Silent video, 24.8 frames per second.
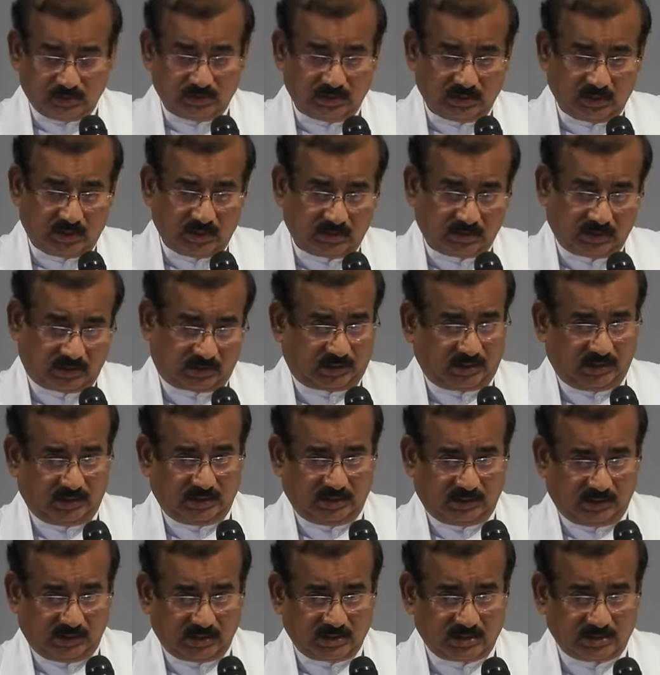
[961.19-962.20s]
who God
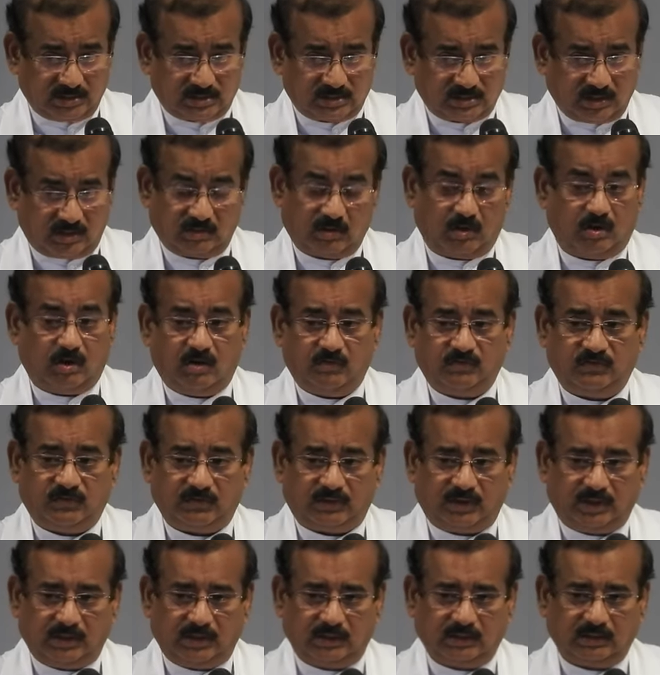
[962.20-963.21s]
really is and
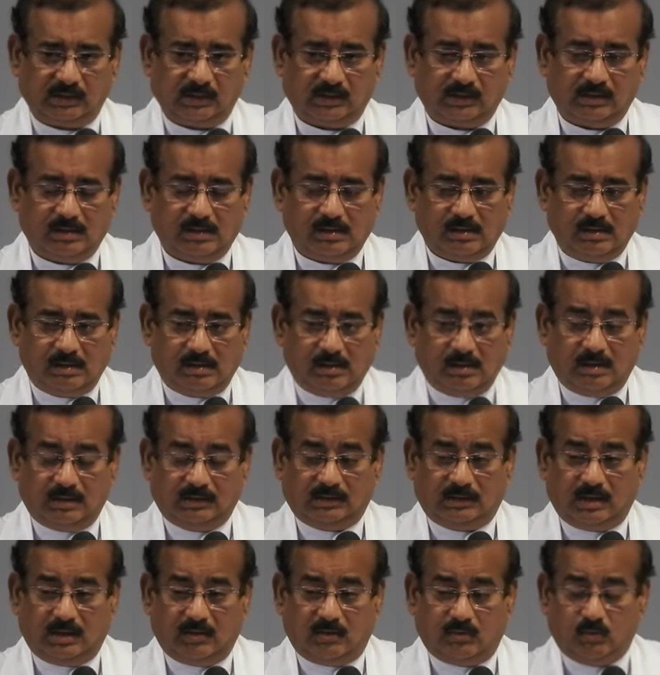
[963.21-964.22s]
offering
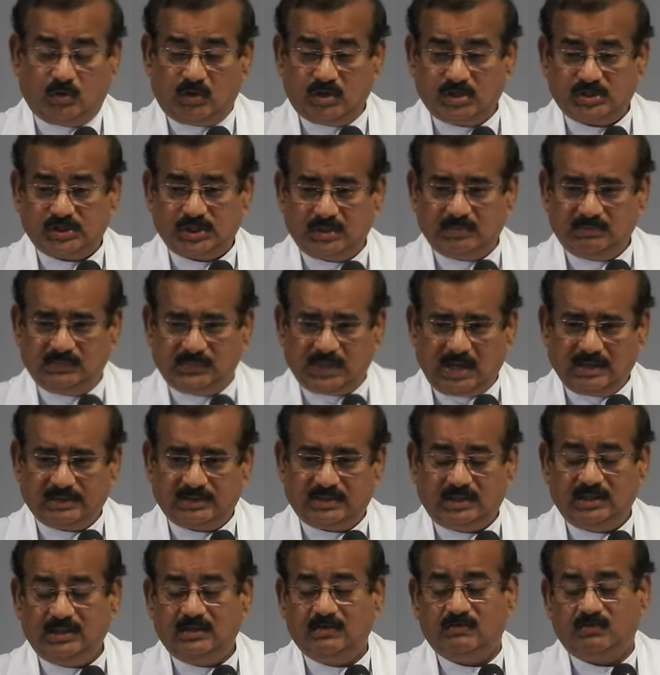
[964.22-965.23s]
the worship
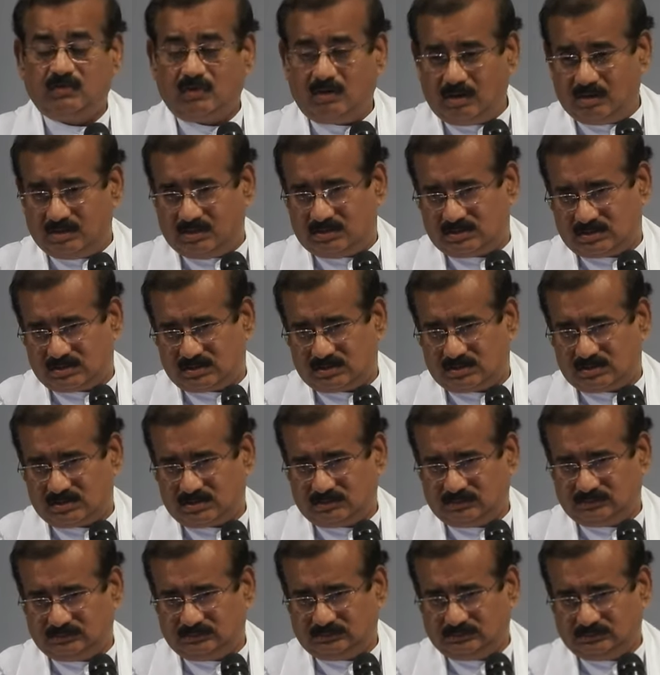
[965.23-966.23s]
that He
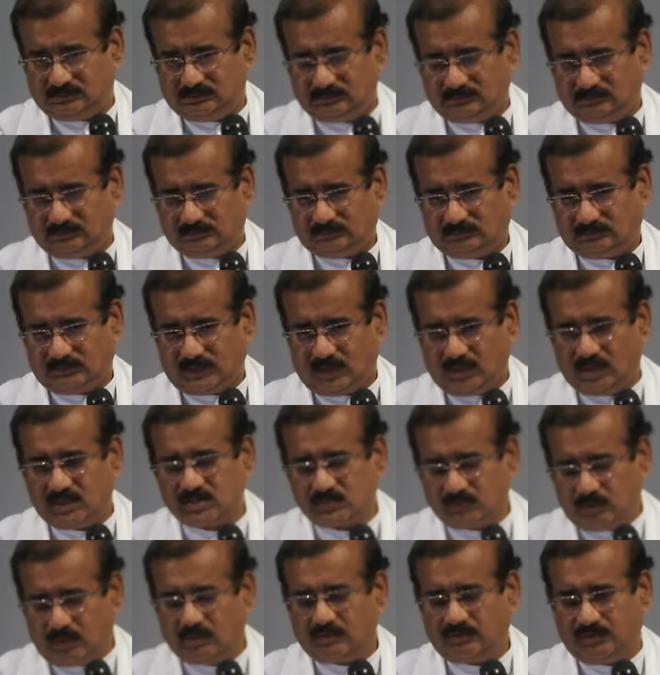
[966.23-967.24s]
wants
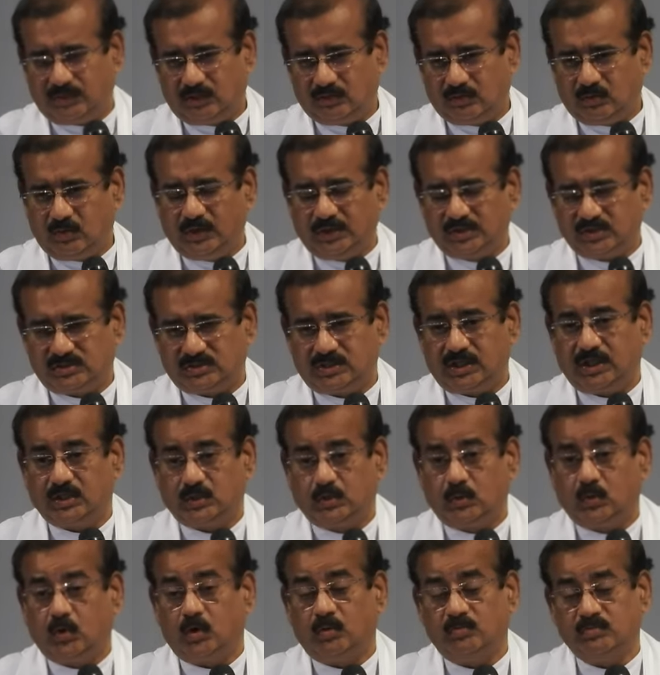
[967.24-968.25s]
is what we are going to
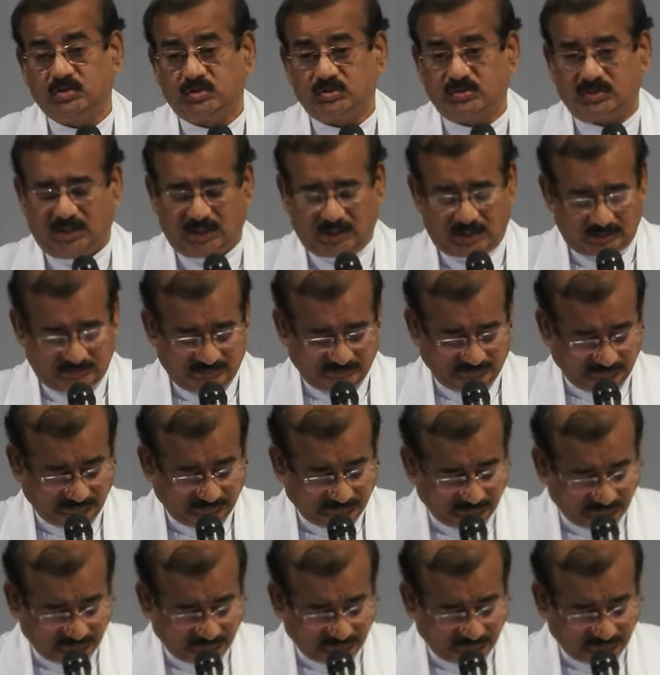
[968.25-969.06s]
take home today.